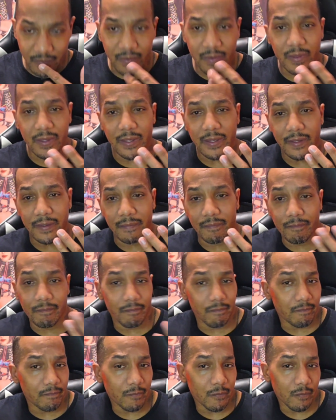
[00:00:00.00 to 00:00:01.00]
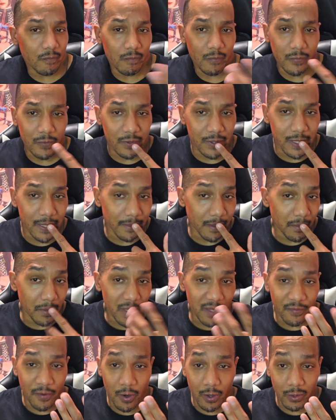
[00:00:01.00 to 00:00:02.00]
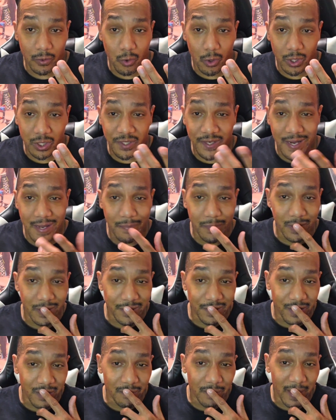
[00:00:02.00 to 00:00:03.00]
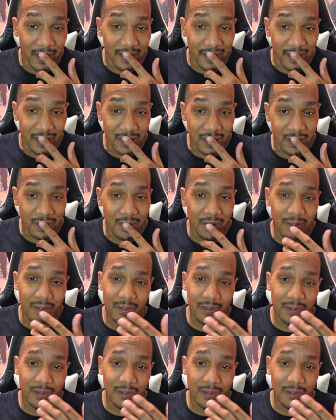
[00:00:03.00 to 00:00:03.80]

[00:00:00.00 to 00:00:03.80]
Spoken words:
The WWF Hardcore Championship, I guess.